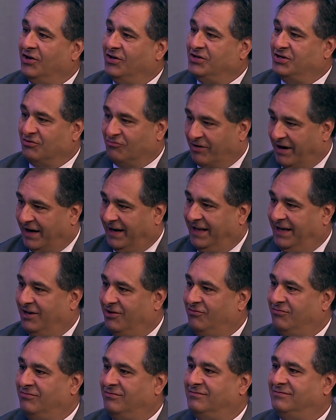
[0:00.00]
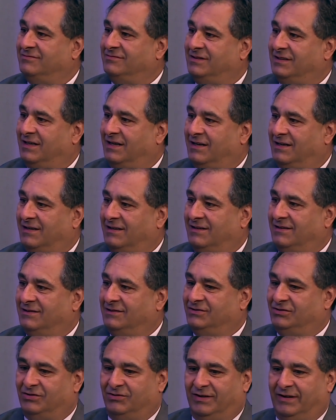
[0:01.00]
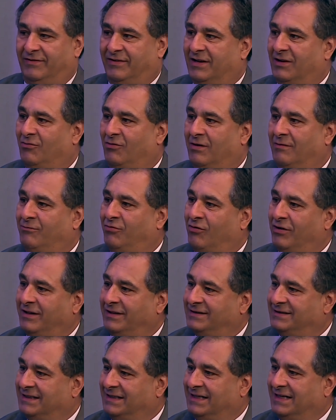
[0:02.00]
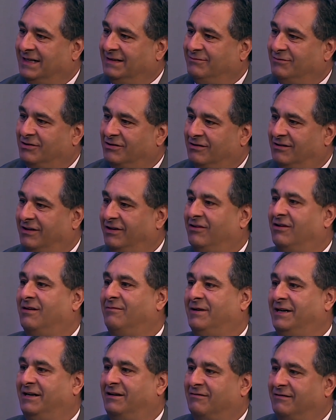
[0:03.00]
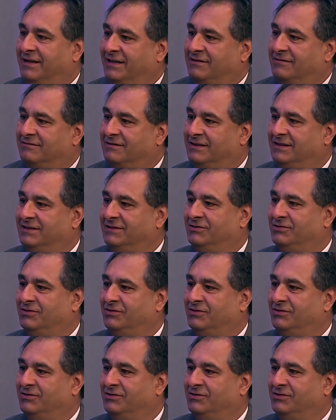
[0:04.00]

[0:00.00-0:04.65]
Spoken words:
to radio, to even at one point in time earlier on in my career,